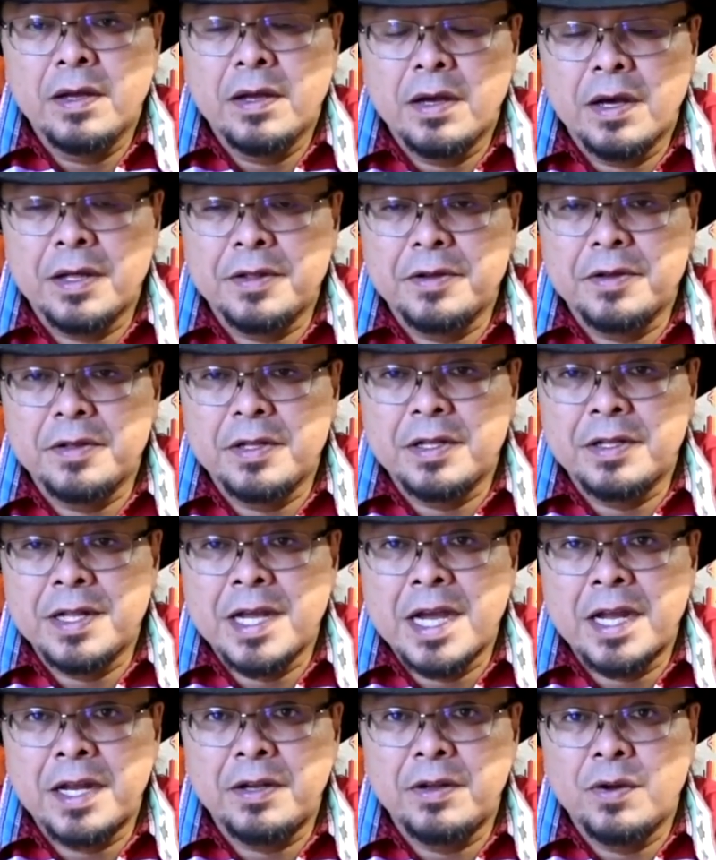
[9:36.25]
Other than
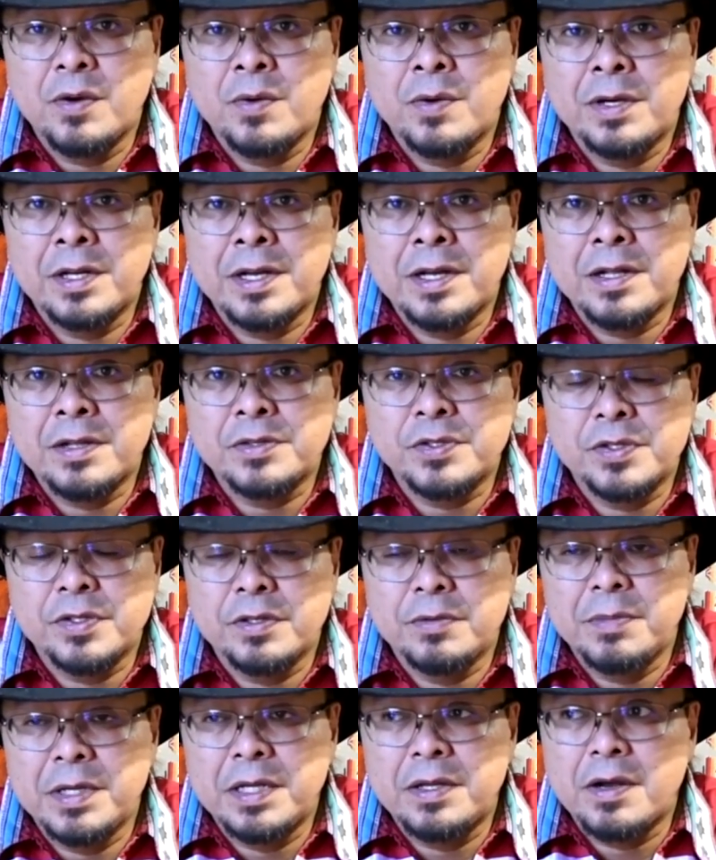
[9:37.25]
that, no one else
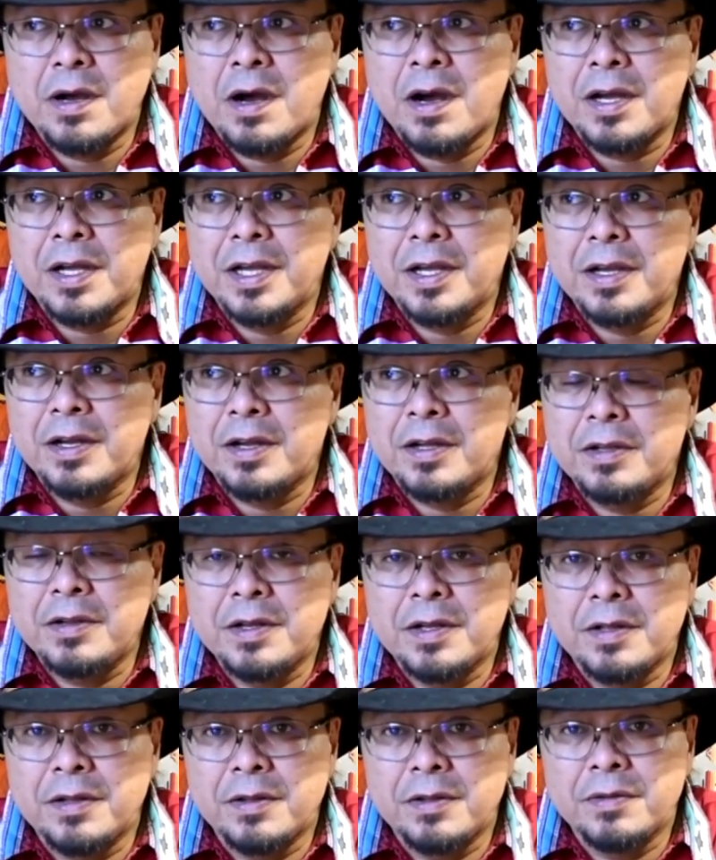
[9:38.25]
should be talking
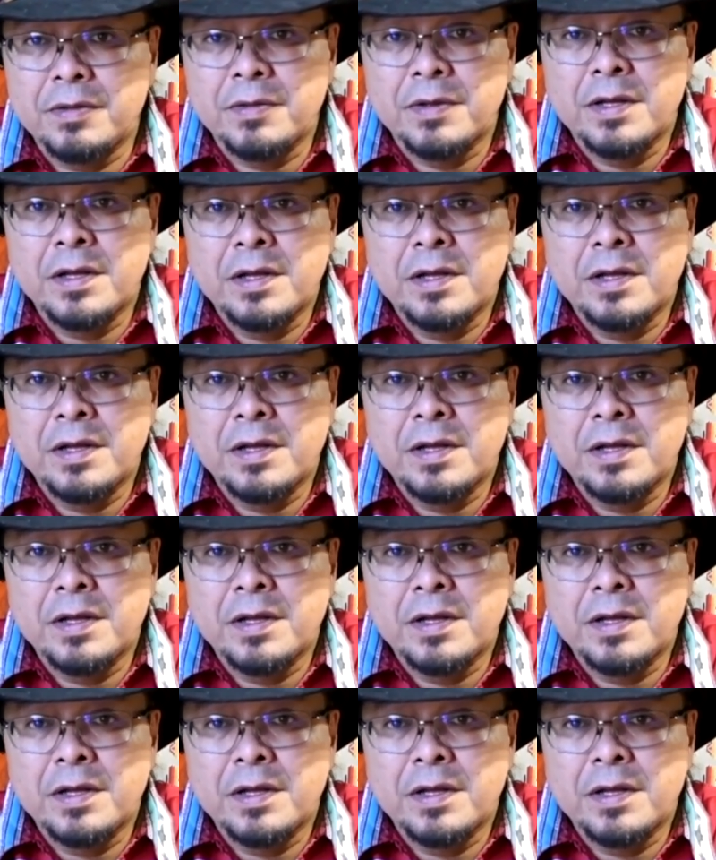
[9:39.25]
until